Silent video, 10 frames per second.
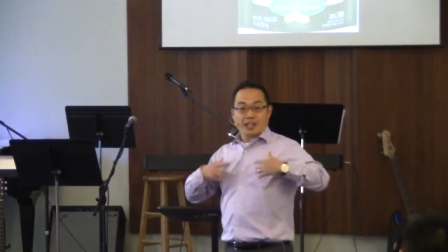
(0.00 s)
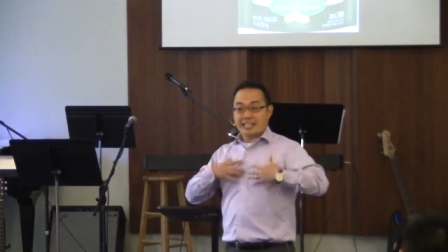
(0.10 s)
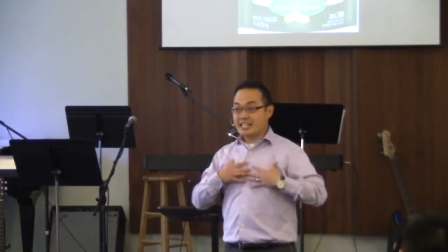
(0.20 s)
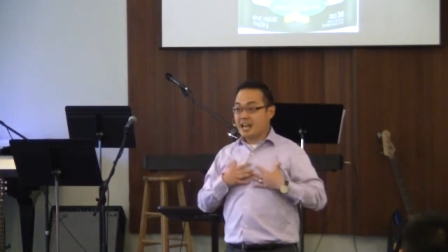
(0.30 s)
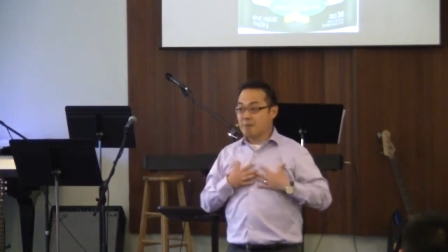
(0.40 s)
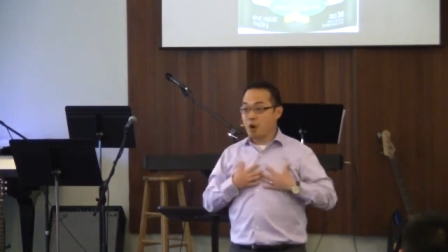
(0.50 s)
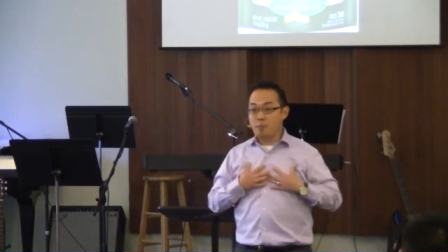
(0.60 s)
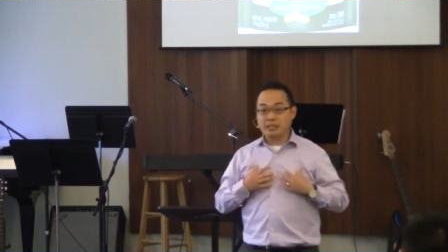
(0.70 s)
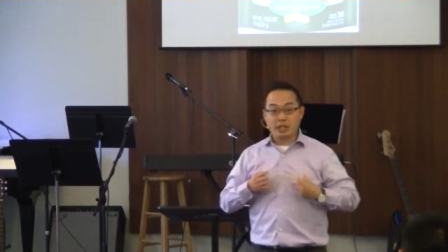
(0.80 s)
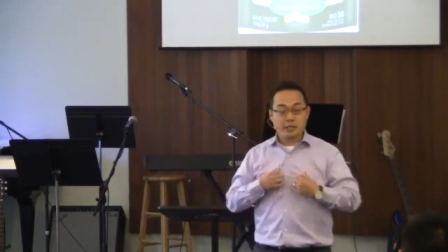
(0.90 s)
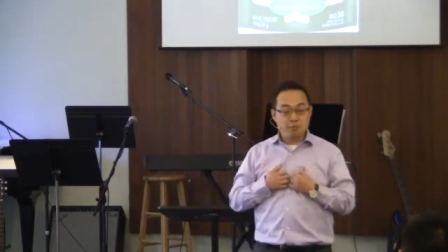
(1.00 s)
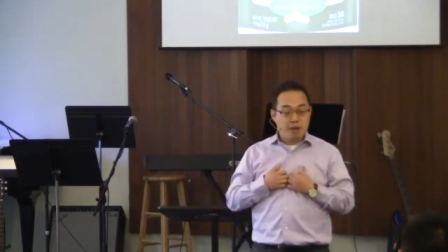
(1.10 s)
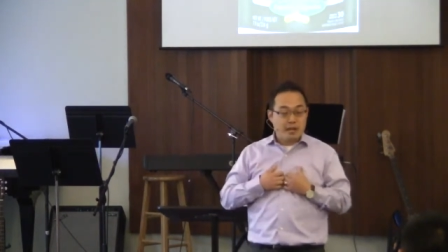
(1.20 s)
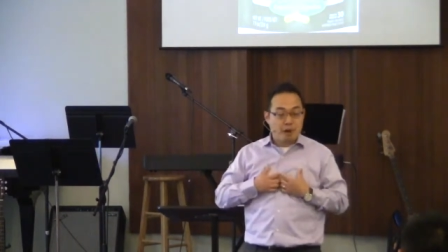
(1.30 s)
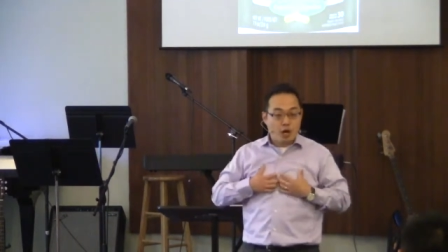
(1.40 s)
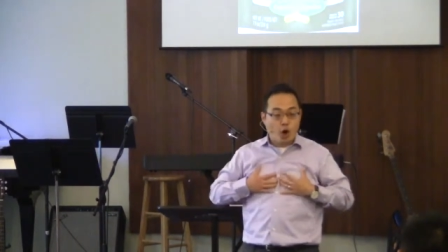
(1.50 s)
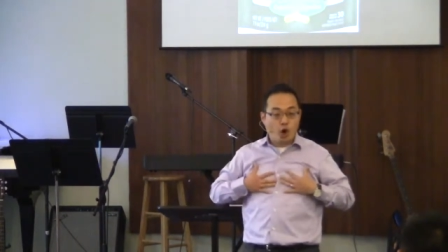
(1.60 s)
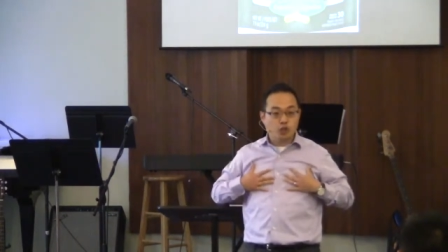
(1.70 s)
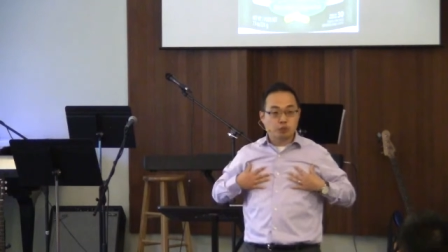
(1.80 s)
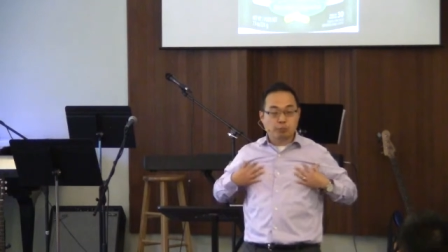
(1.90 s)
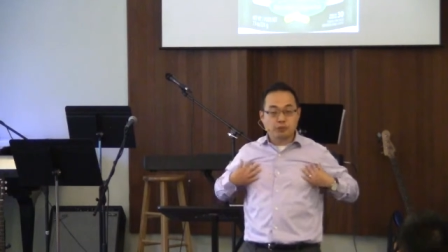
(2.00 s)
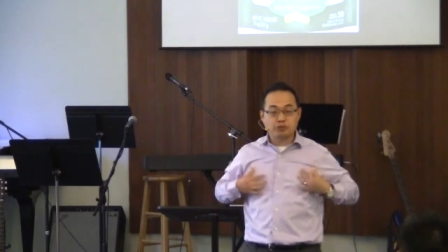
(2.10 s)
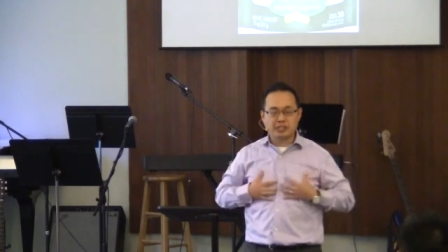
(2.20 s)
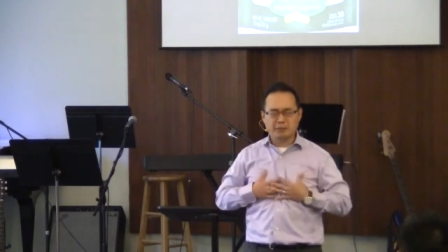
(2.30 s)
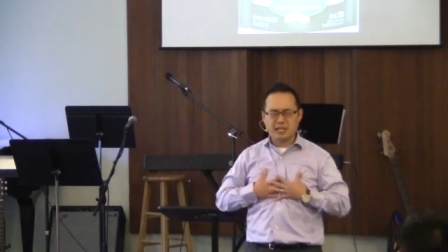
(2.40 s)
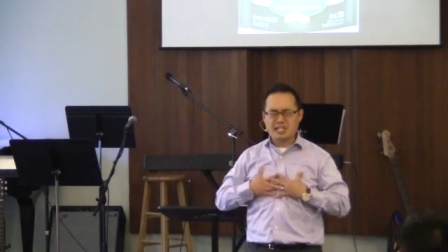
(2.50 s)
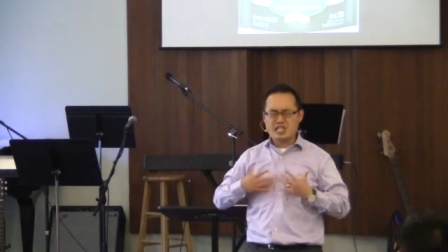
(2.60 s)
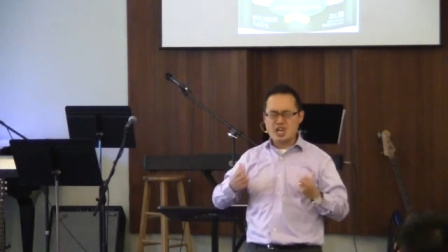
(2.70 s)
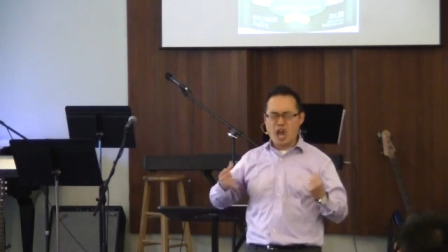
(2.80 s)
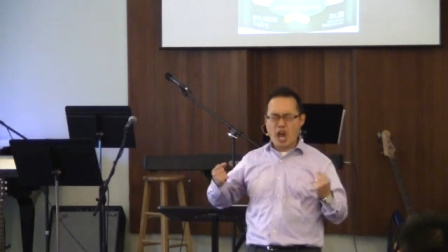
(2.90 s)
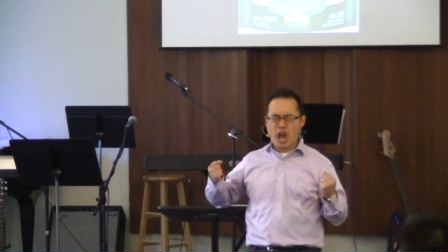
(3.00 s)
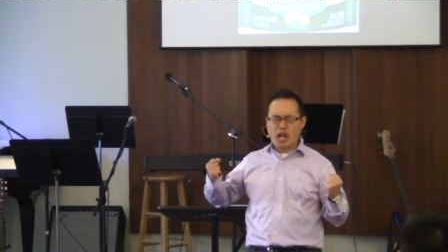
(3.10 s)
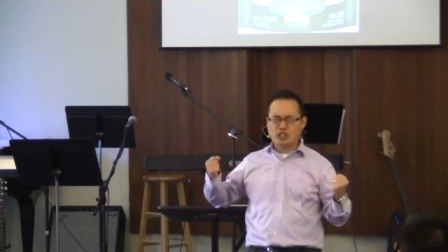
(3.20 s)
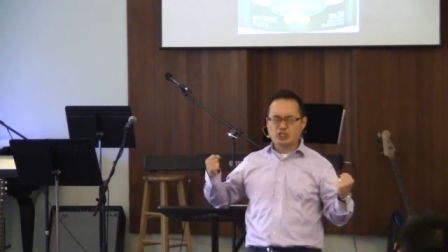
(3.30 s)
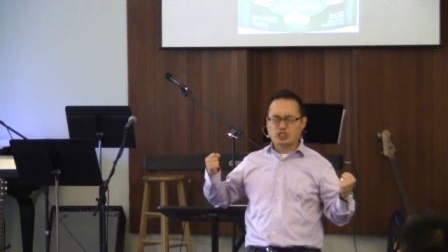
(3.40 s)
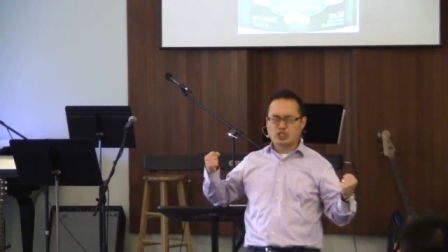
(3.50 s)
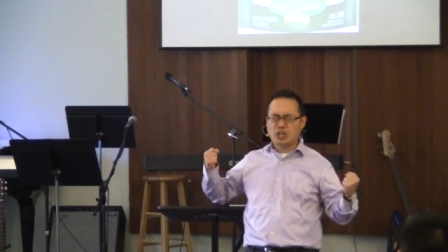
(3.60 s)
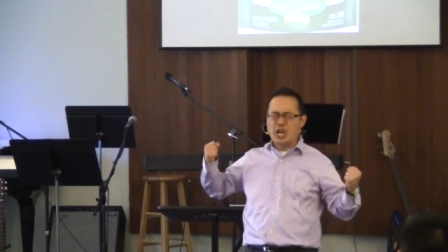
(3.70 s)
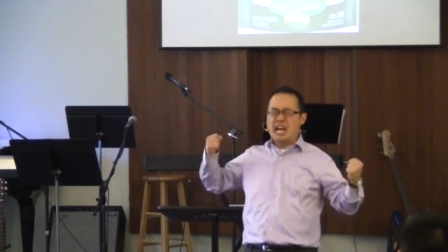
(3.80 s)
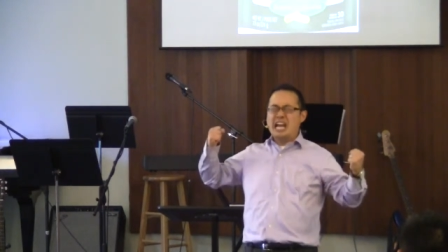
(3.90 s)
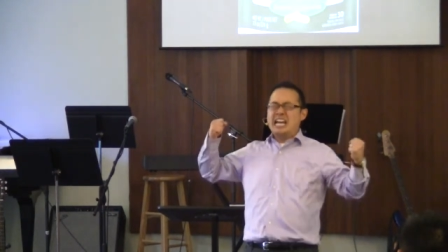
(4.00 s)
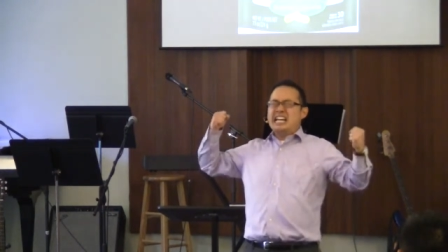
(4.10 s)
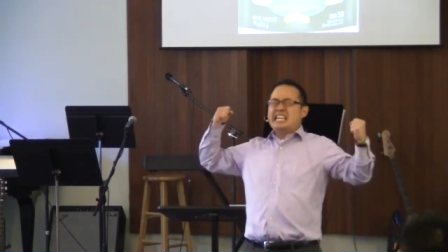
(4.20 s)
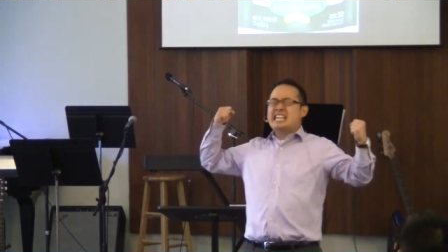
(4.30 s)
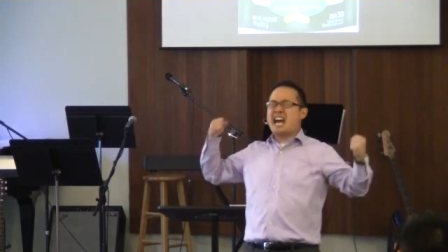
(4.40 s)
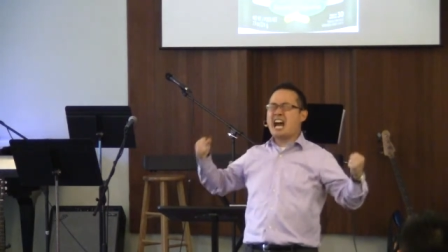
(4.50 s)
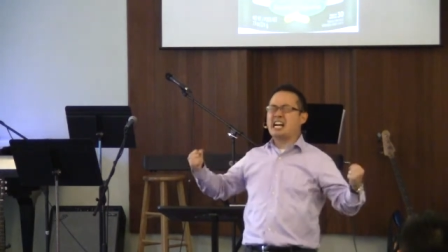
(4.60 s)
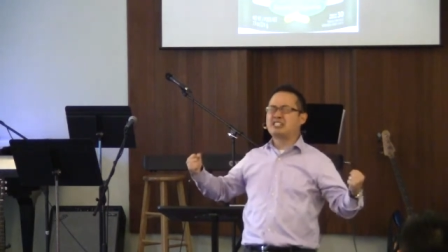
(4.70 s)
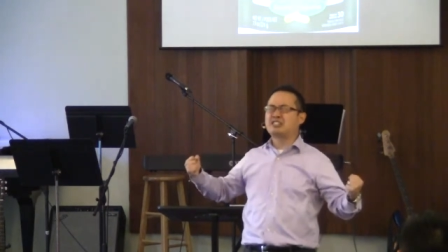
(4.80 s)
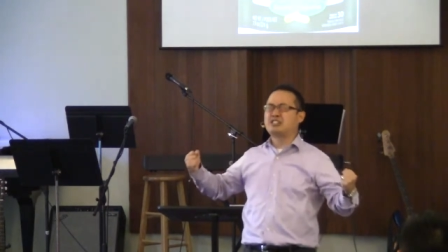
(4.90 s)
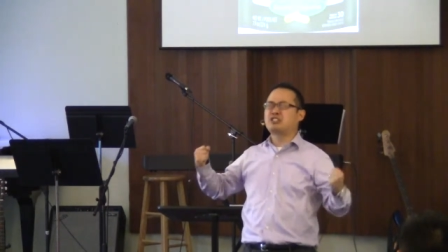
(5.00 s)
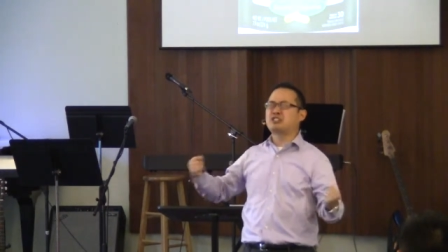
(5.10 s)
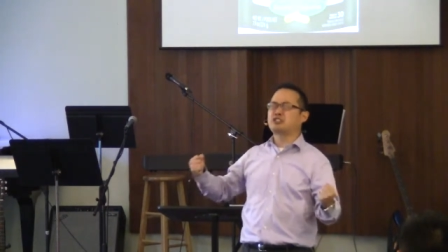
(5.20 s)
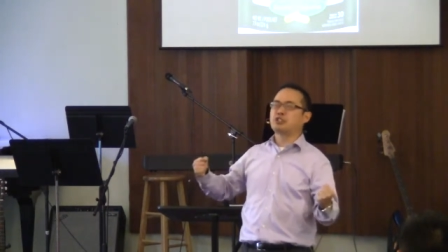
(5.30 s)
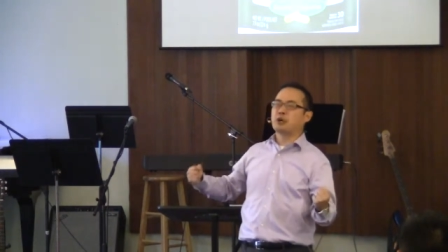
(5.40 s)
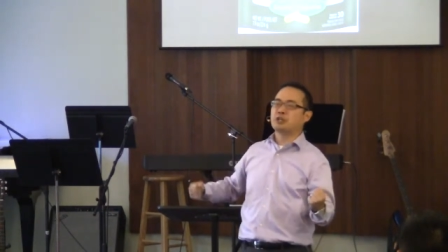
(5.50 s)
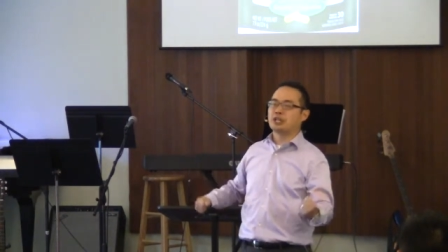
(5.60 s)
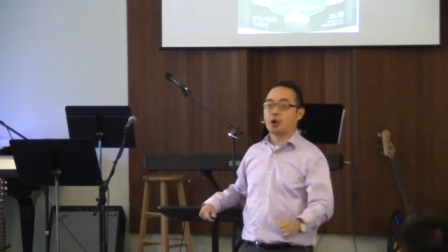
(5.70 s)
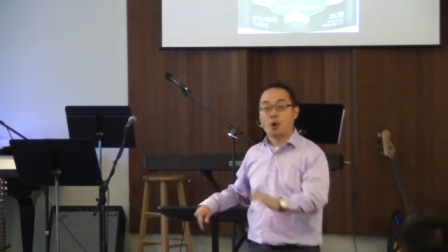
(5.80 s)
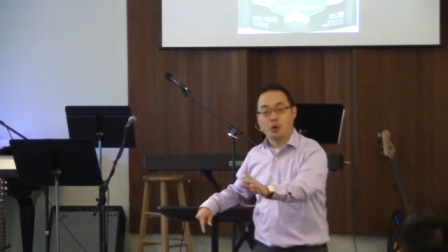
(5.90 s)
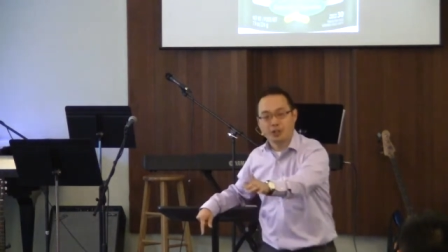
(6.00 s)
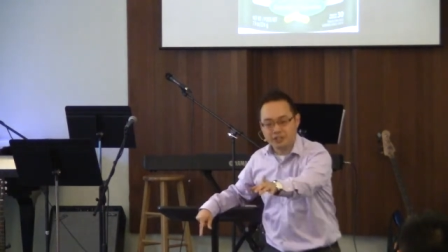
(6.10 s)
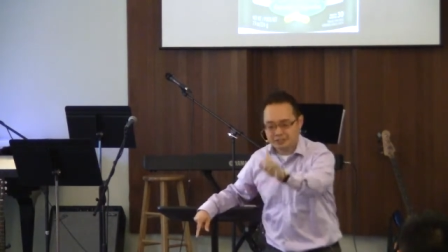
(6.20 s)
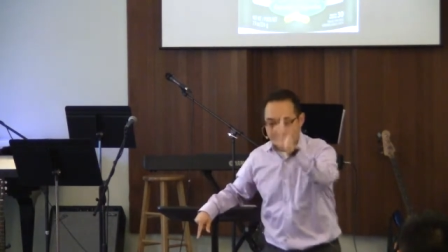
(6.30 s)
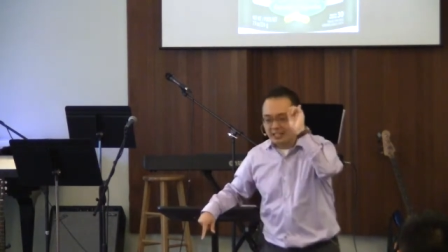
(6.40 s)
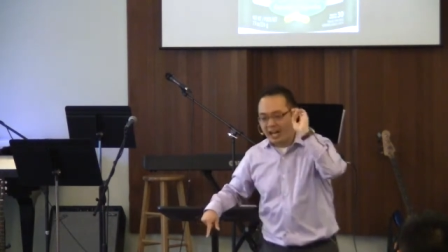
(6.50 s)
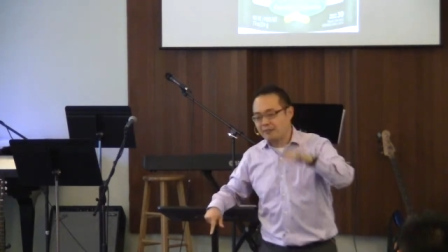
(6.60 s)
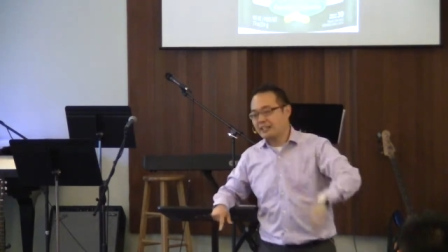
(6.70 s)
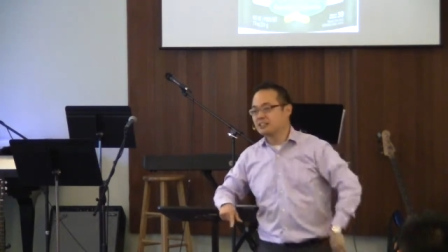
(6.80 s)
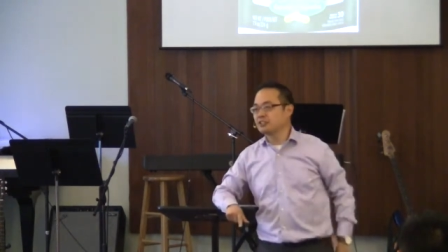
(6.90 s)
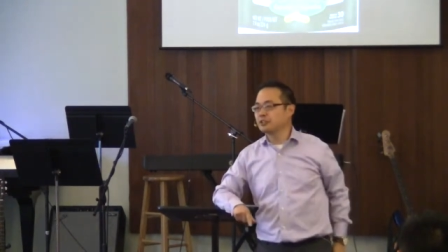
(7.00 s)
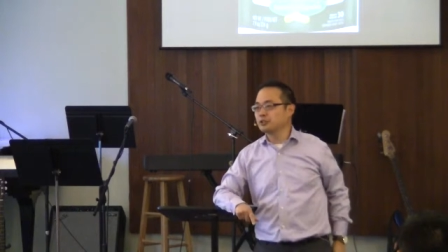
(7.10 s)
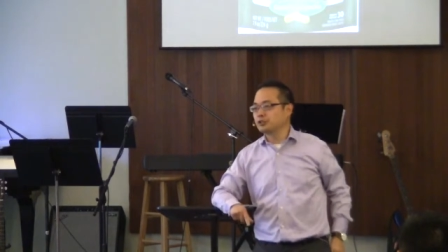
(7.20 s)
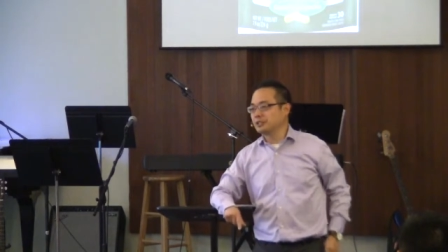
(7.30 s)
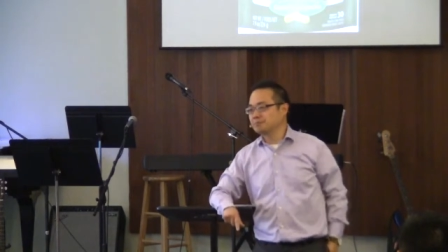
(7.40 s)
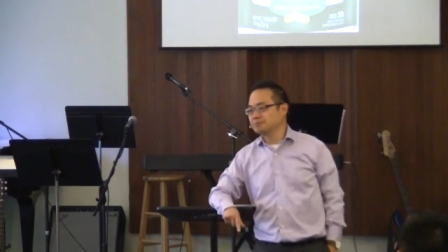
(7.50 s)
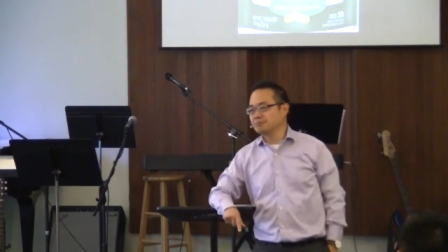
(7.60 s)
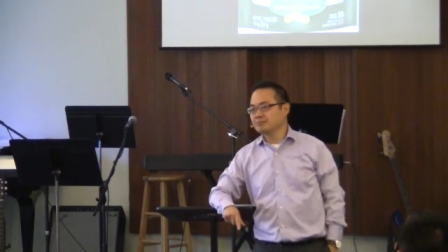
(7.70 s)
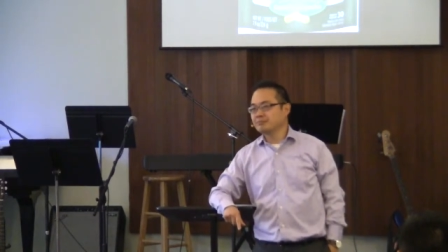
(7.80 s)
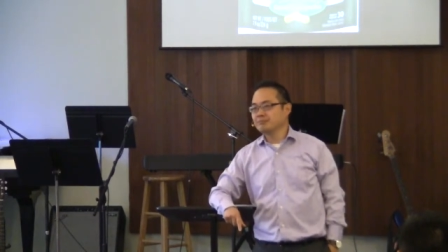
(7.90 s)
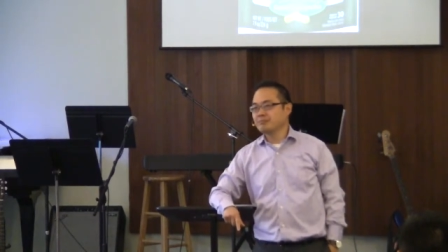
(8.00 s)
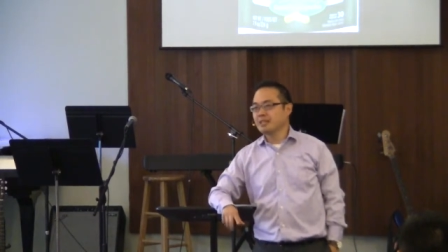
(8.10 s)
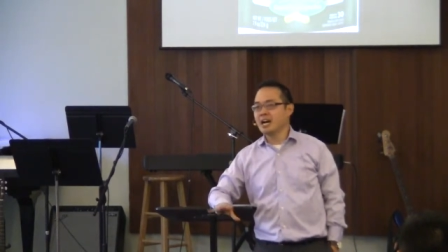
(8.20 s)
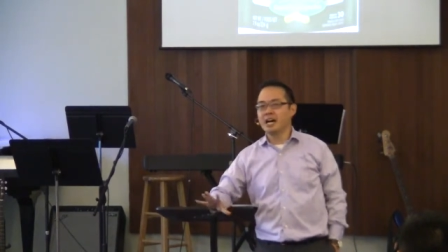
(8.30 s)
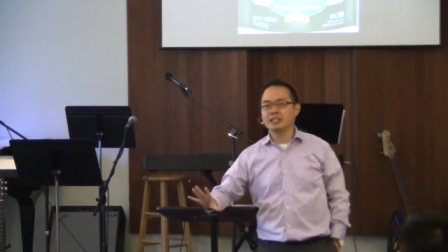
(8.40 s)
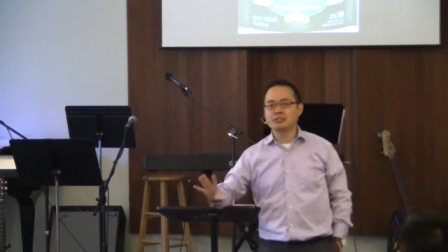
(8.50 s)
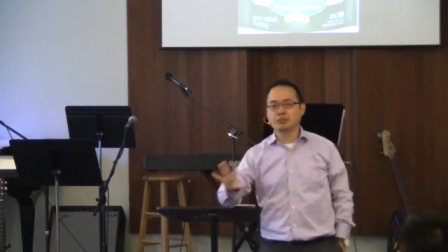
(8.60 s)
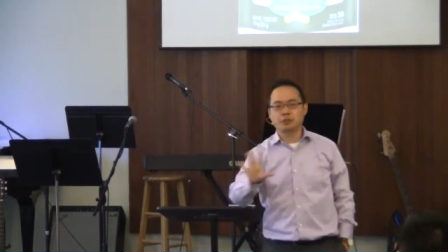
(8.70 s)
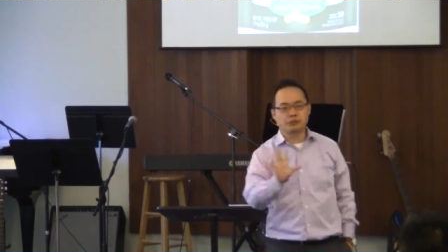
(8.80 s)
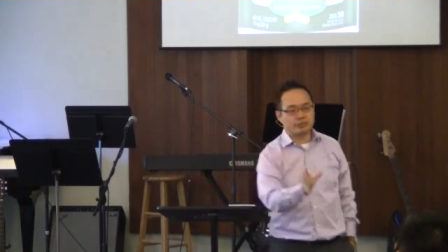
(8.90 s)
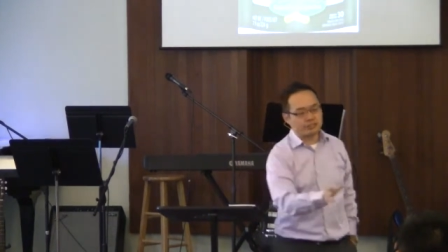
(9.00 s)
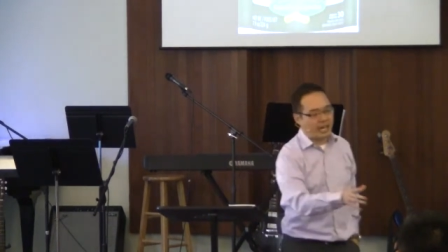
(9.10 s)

like in that moment, like, man, my heart is bursting. I'm like, yes, yes, this is so good. Or I've had this other dream. Uh, so there was this